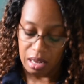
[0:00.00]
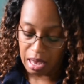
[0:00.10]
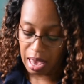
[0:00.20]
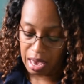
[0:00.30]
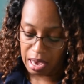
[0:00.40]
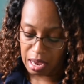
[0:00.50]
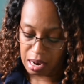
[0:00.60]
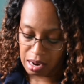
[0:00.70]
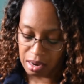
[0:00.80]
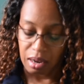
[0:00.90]

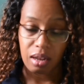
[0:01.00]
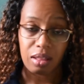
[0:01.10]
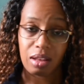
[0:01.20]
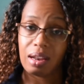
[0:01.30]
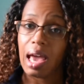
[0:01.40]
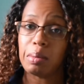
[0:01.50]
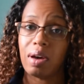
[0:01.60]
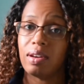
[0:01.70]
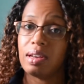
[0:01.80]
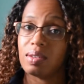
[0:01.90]
and the name
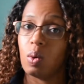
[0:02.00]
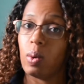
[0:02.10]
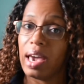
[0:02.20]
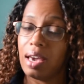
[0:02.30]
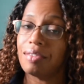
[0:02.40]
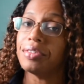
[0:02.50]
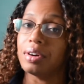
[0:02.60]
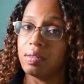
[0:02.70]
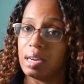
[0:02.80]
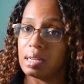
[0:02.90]
of it is a wave
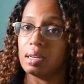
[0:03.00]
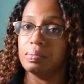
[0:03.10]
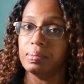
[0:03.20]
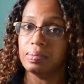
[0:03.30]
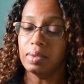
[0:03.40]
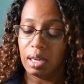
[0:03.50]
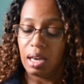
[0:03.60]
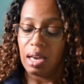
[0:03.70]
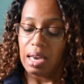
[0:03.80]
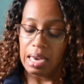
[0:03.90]
for a reason.
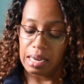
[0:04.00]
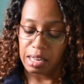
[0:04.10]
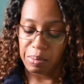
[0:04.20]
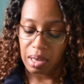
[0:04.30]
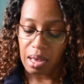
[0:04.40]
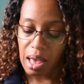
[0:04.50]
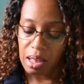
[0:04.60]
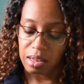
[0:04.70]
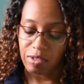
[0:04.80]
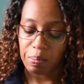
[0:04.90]
And it's
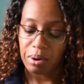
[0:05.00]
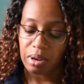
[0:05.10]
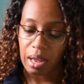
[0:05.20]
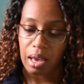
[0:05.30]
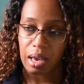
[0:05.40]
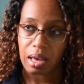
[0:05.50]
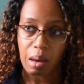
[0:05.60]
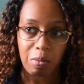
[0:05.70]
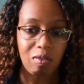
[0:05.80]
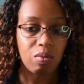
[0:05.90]
because if you put a
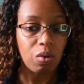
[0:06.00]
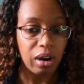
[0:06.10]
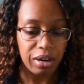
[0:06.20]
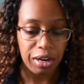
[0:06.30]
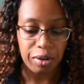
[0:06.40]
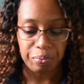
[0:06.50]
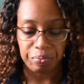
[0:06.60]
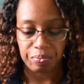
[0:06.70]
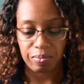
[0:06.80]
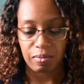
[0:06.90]
cup of water
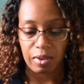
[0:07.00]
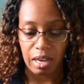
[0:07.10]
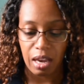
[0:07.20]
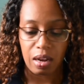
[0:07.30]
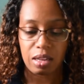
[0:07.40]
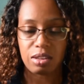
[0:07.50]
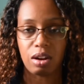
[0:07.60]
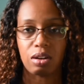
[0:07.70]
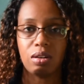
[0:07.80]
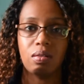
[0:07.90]
here in the
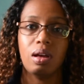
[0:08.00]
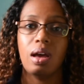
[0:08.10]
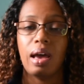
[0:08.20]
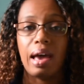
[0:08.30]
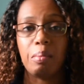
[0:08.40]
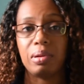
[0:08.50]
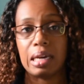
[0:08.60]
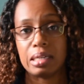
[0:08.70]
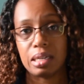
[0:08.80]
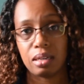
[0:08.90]
circle and
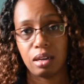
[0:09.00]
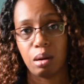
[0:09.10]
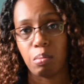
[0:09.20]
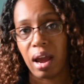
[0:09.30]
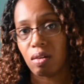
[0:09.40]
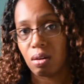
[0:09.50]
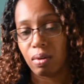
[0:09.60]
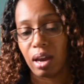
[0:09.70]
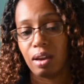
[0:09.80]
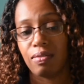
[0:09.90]
place this in your
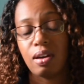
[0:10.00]
microwave,